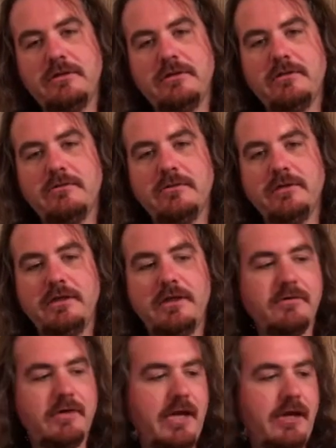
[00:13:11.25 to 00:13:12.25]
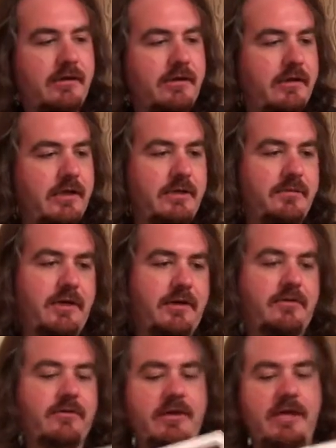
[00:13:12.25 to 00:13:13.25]
I don't really know anything
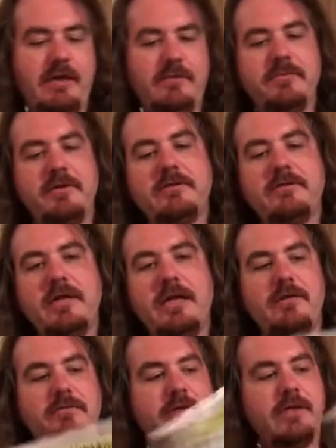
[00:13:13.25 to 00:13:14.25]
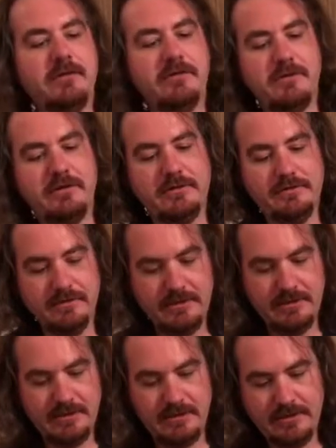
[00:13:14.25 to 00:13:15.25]
about that, but kind of neat looking.
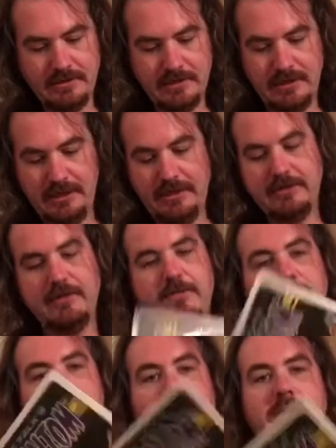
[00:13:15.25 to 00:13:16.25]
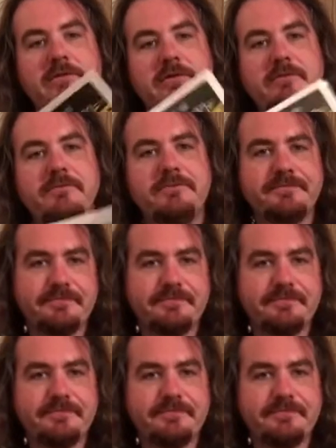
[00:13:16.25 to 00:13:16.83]
And the Phantom.